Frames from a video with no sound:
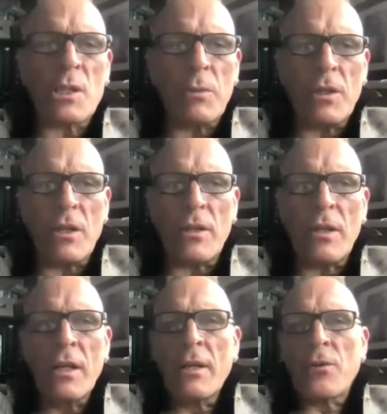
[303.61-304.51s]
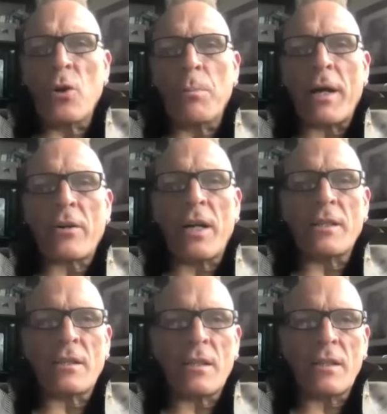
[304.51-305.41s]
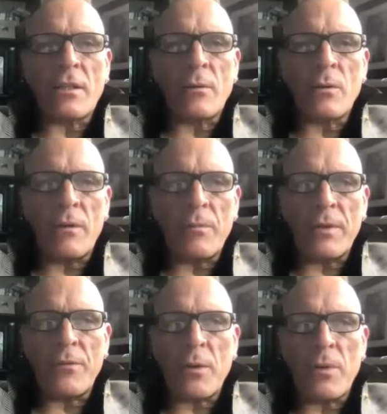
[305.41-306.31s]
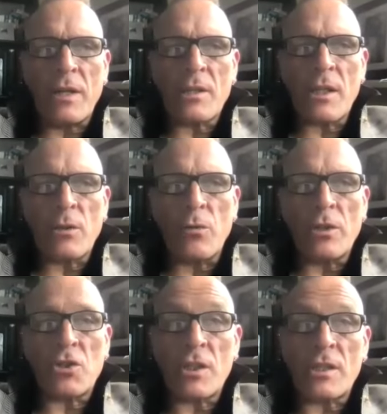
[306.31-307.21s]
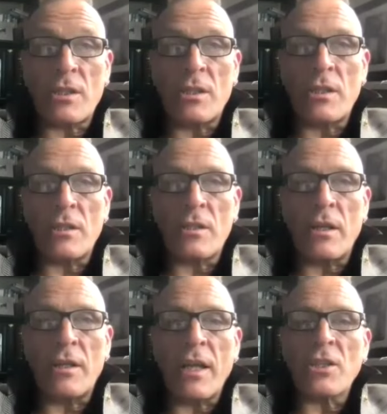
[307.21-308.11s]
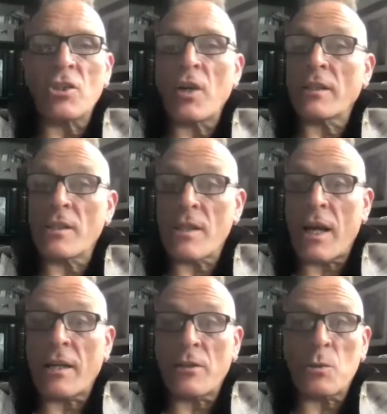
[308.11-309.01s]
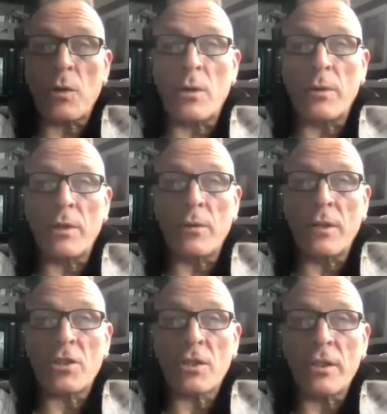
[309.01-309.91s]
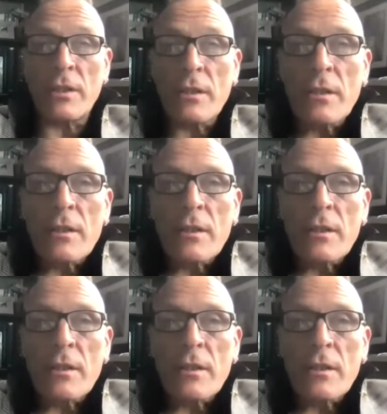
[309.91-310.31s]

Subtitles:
I mean, your background, I think, if I'm right in saying, you're interested in nature and design as well, weren't you, initially?